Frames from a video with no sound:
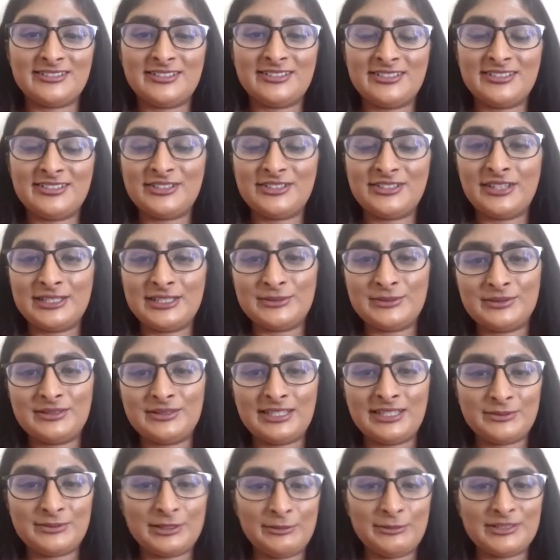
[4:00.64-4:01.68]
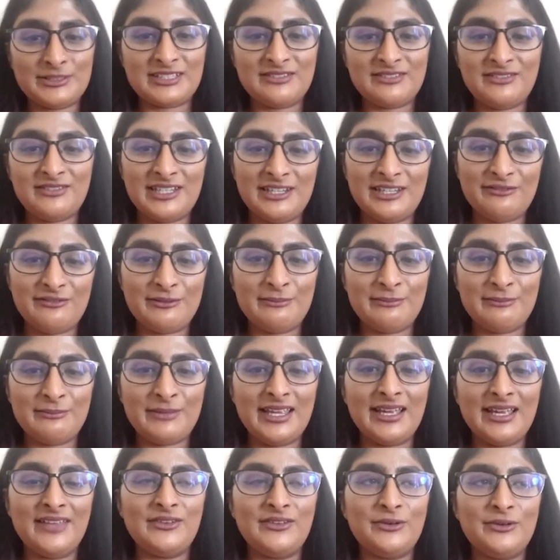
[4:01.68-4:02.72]
So that's why it was convenient for
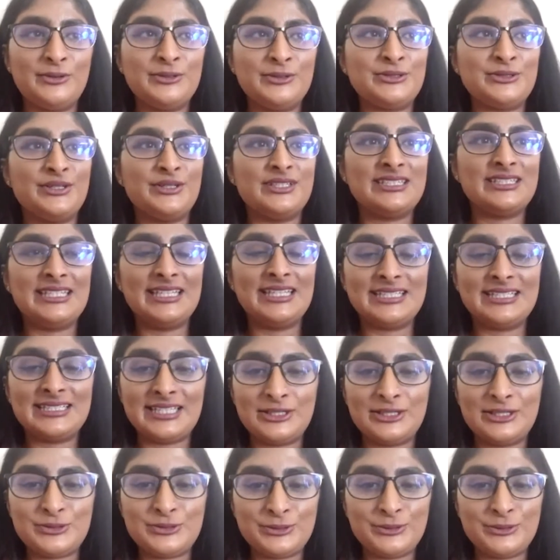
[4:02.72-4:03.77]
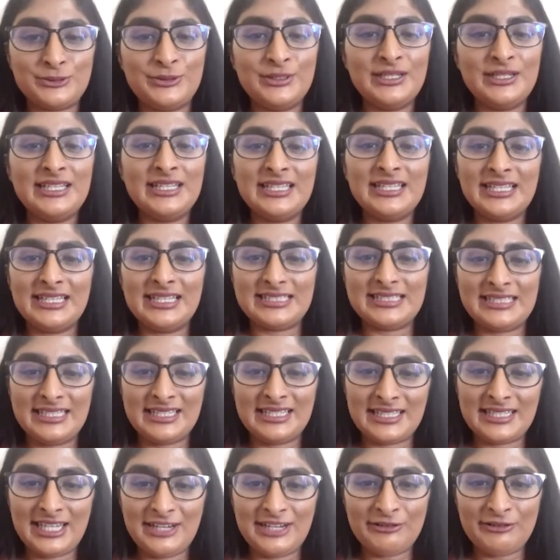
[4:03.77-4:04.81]
me. And also it's near Central, it's near
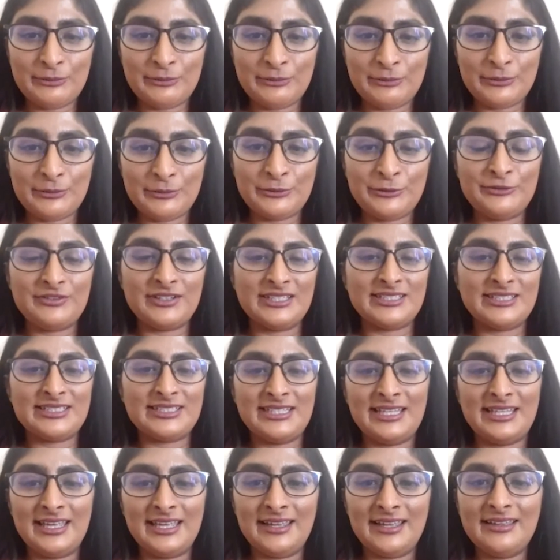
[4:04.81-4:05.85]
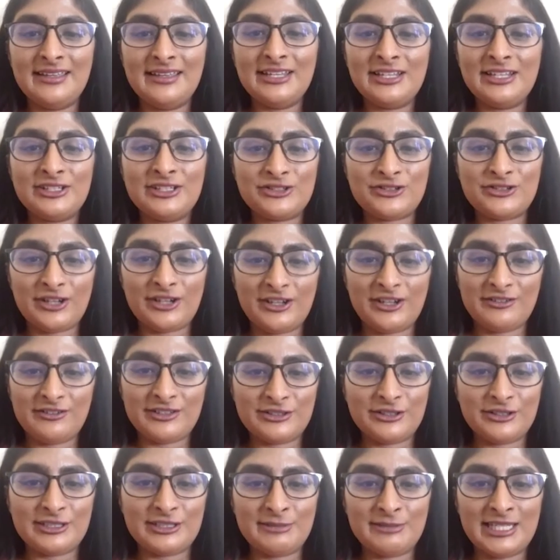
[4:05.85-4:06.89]
Canary Wharf, it's near Stratford.
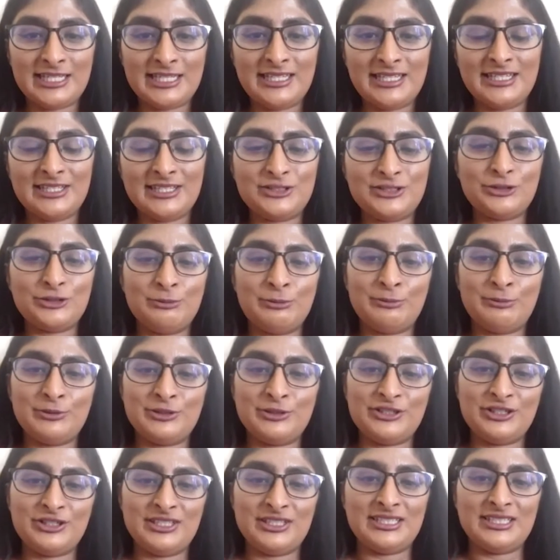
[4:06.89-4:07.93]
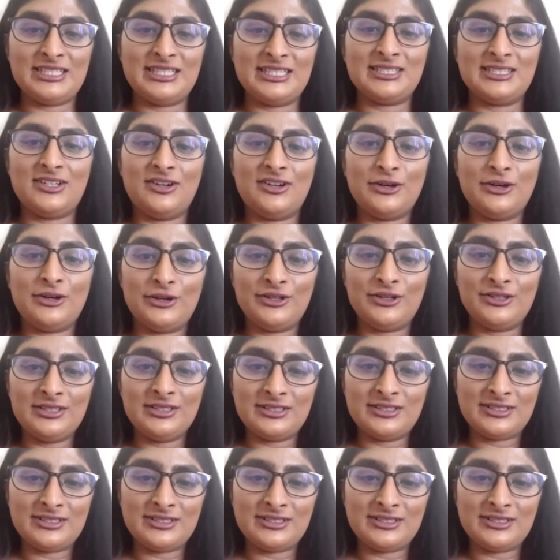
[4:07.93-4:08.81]
So there's many job opportunities out close.